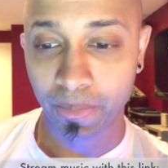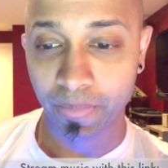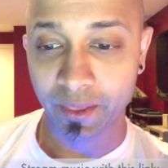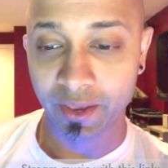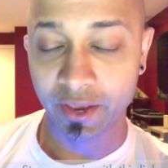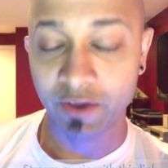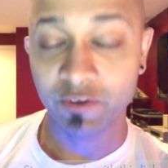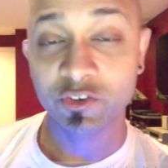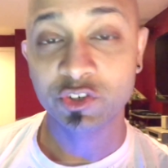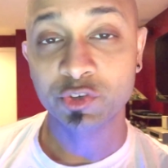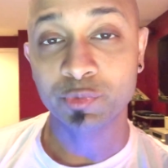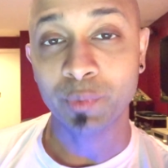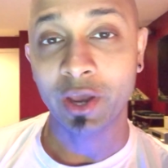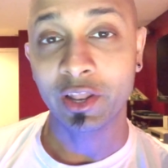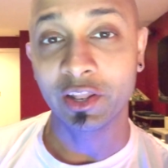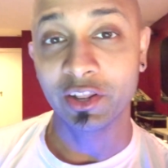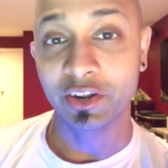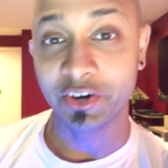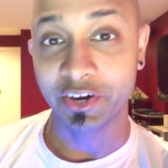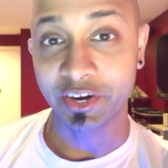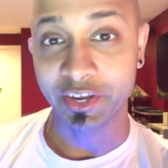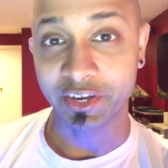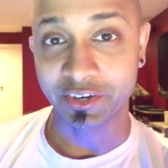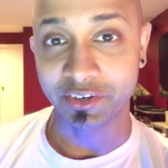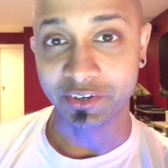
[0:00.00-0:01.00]
it was my
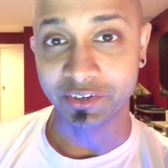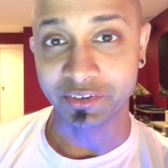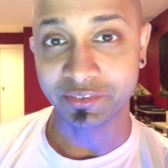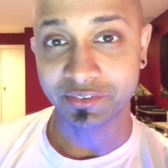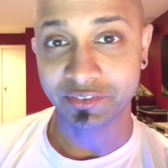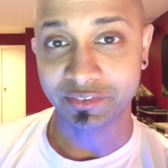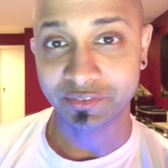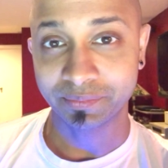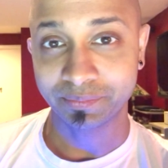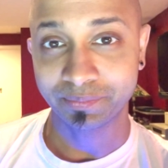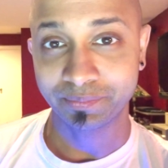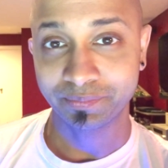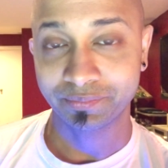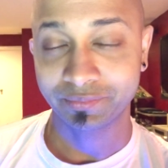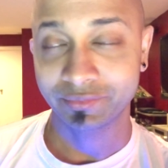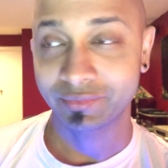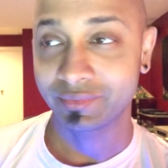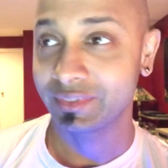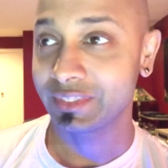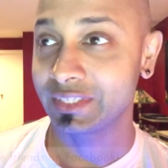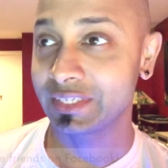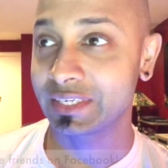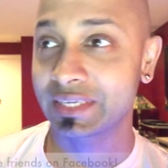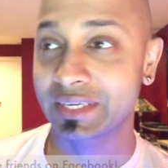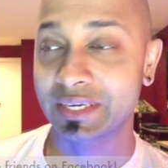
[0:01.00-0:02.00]
learning curve,
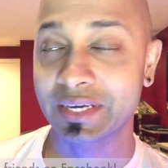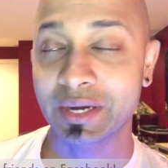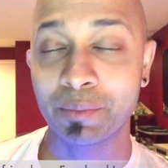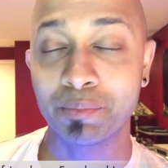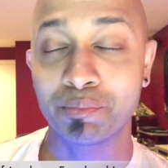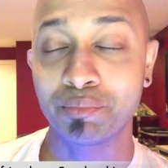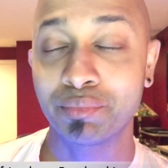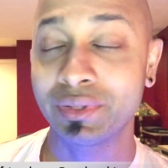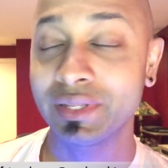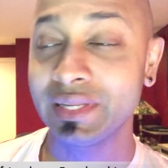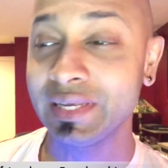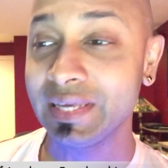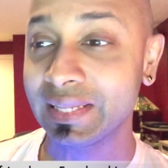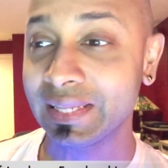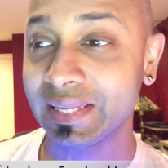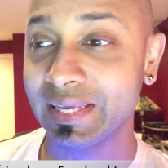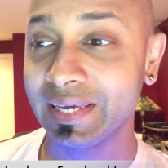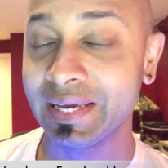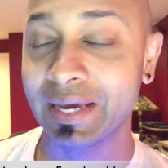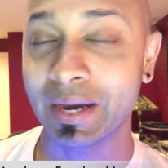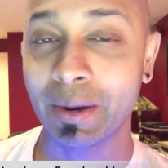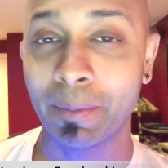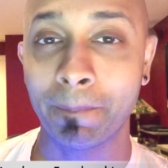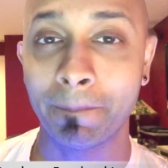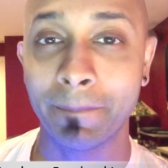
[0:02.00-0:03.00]

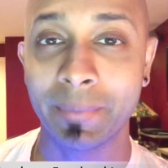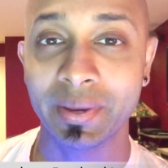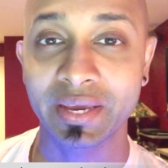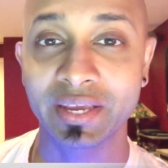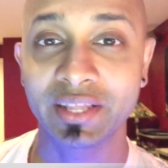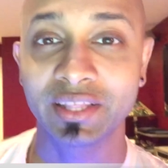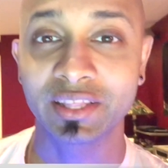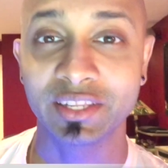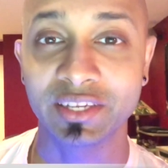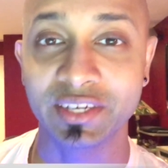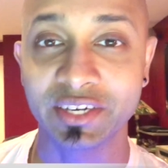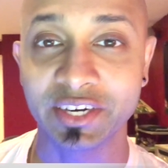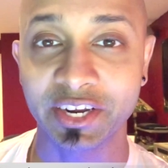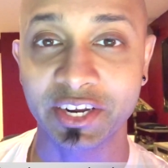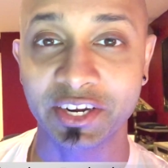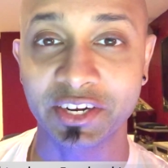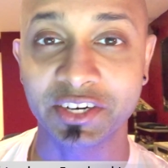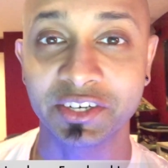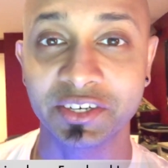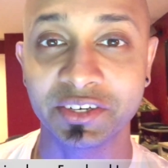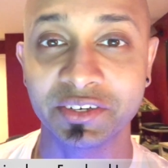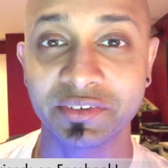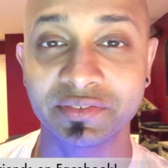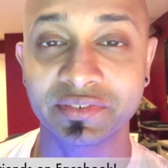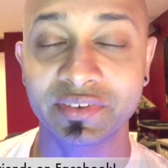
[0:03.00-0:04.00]
completely a big learning
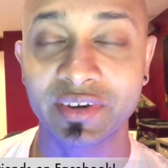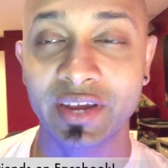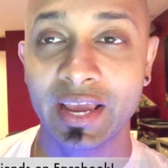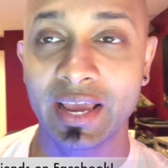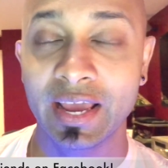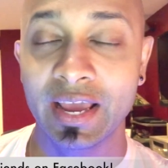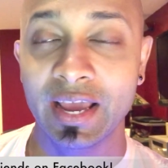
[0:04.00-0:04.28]
curve.